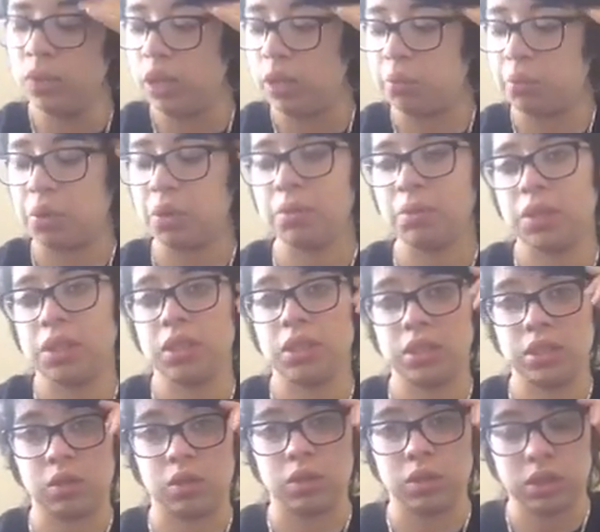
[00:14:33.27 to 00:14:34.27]
And pretty much the
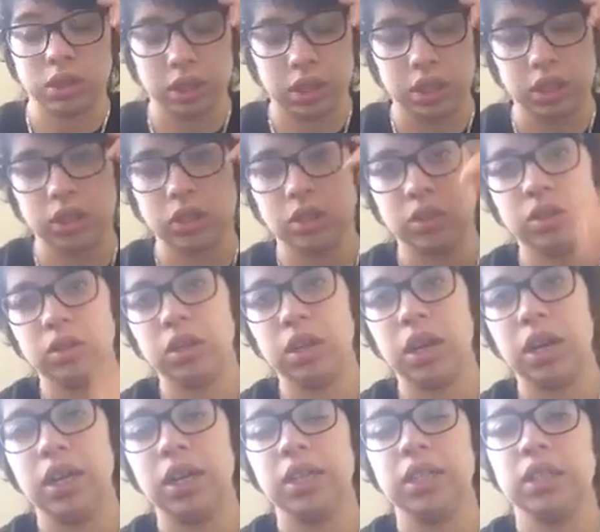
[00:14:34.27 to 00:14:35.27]
scoring that I showed you
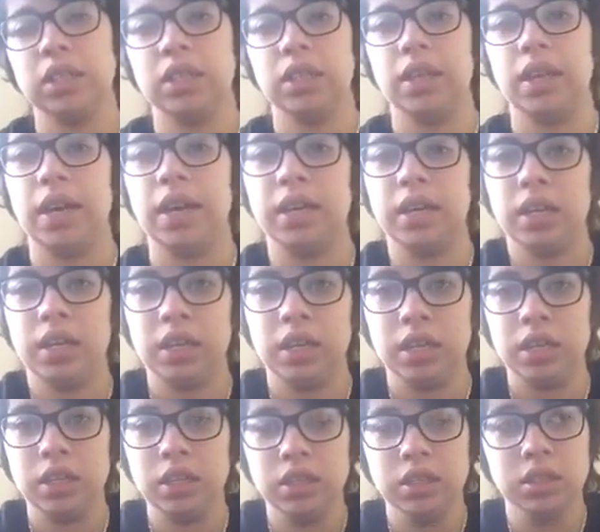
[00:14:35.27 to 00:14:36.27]
guys, that
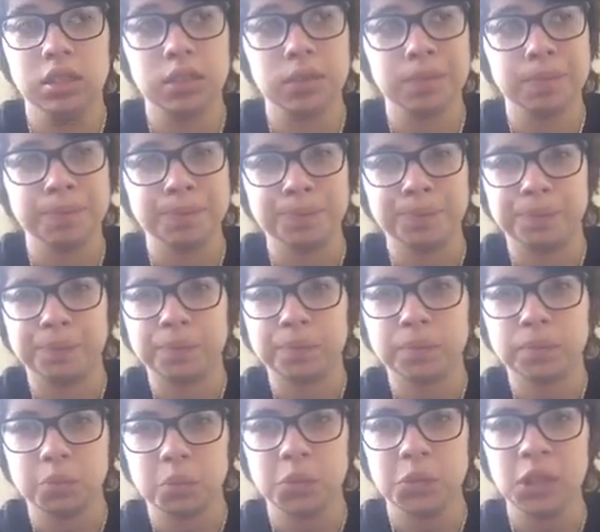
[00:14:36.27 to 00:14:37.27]
is
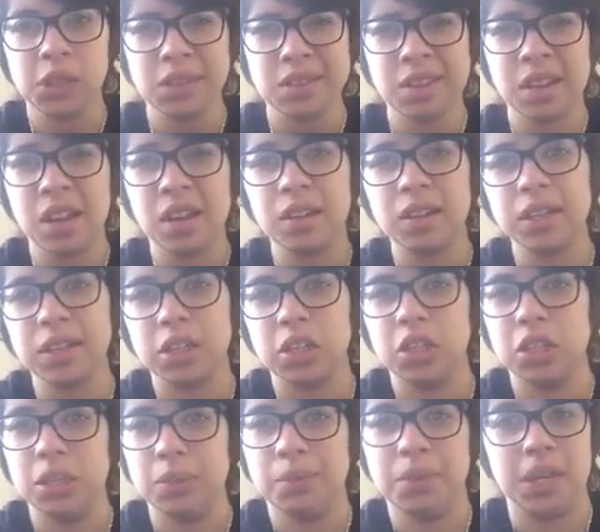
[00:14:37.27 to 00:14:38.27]
kind of like your
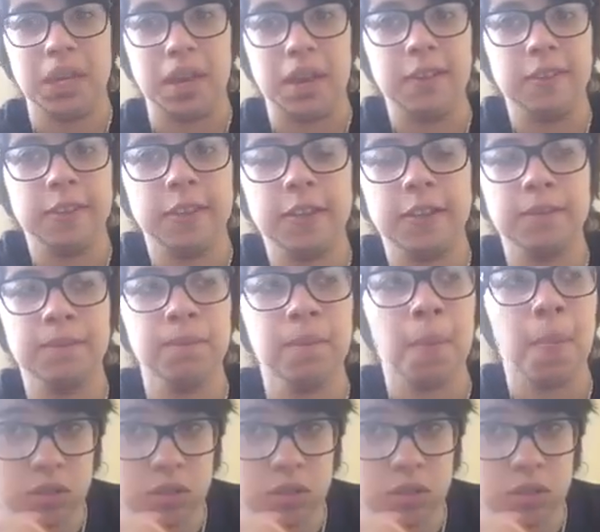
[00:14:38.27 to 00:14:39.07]
GPA there.